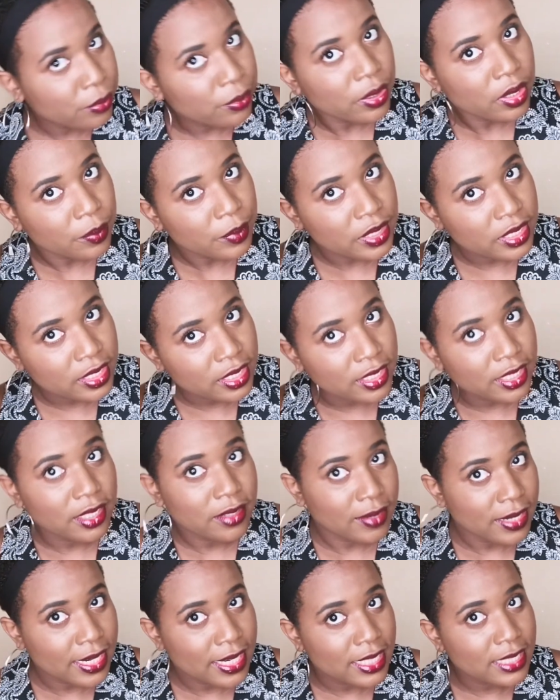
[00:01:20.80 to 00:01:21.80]
who are we
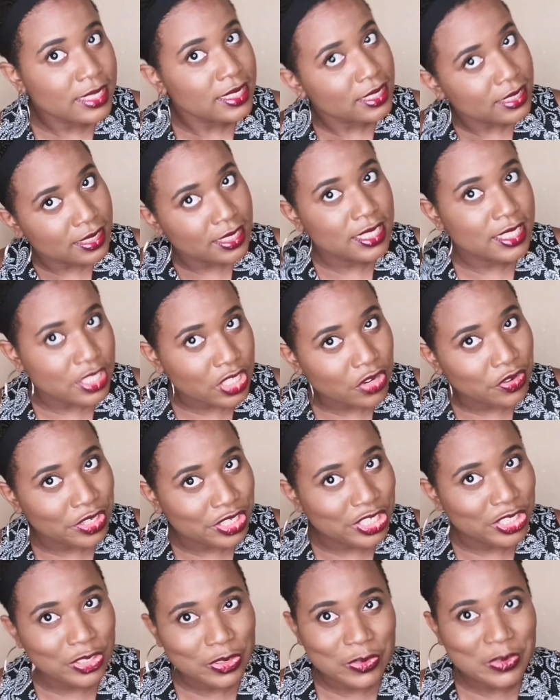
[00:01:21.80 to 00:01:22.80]
kidding, right? It's
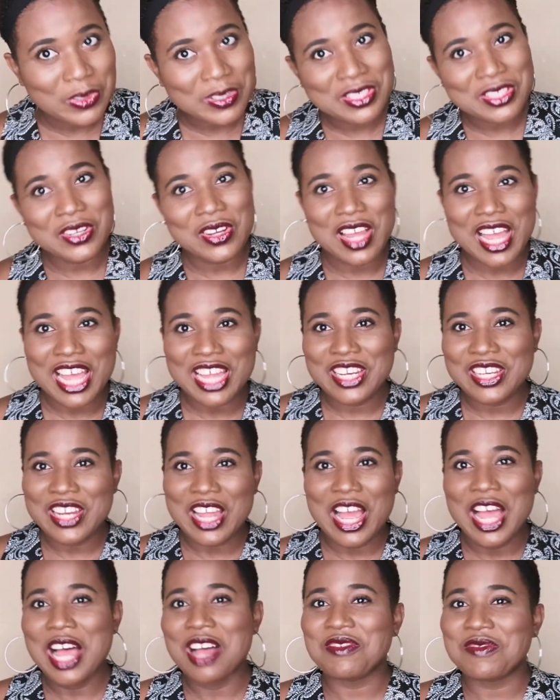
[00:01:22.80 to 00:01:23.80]
already low, so
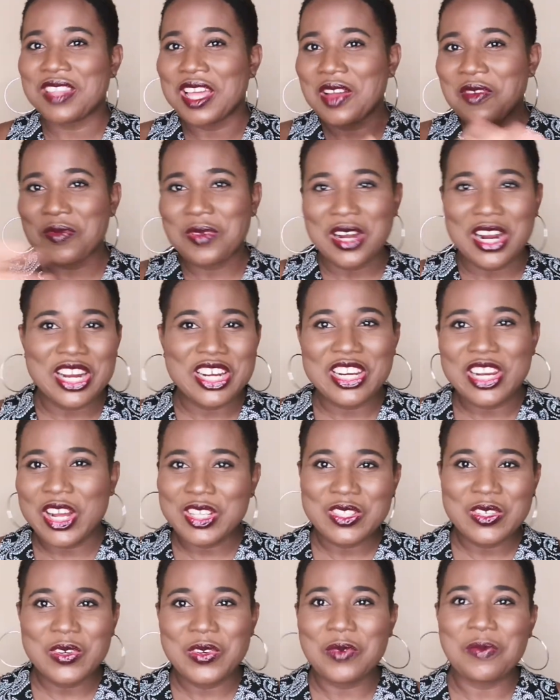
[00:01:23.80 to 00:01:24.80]
I have that part
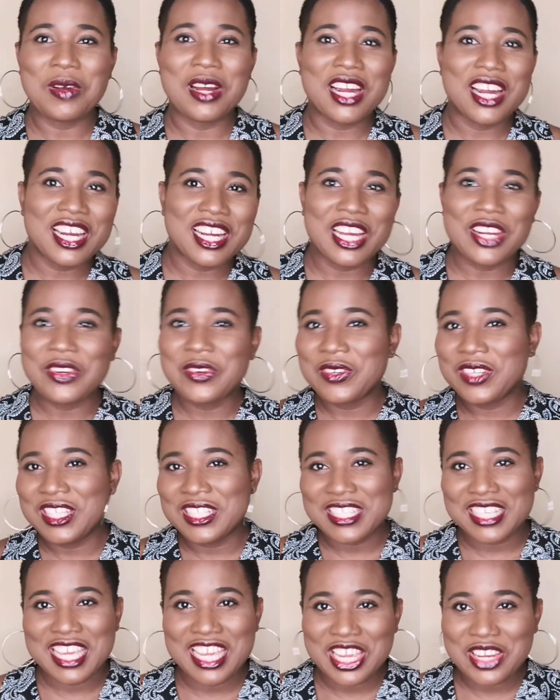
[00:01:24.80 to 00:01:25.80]
knocked out of the park. I don't
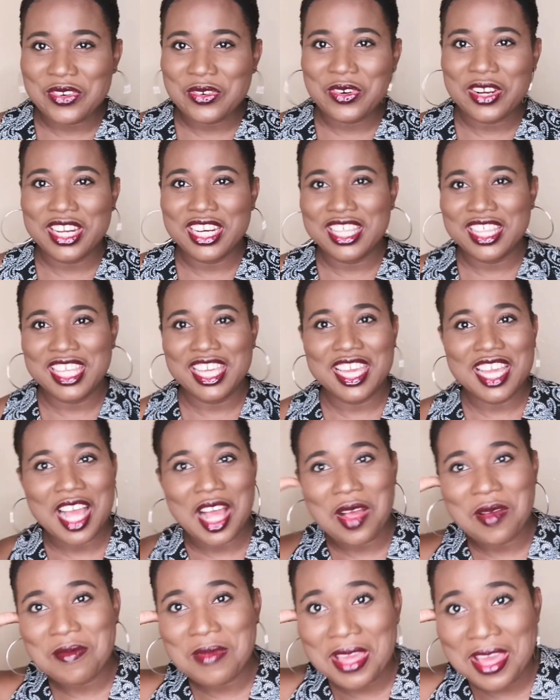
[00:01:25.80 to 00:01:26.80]
need to cane or
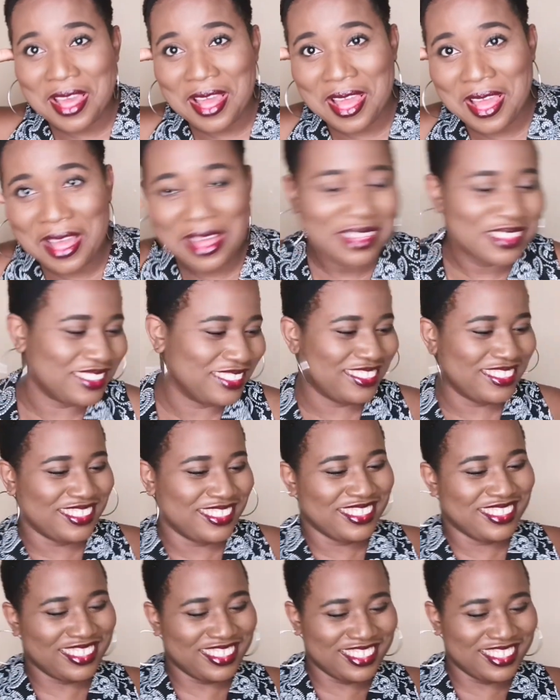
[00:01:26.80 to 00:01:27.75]
anything at it.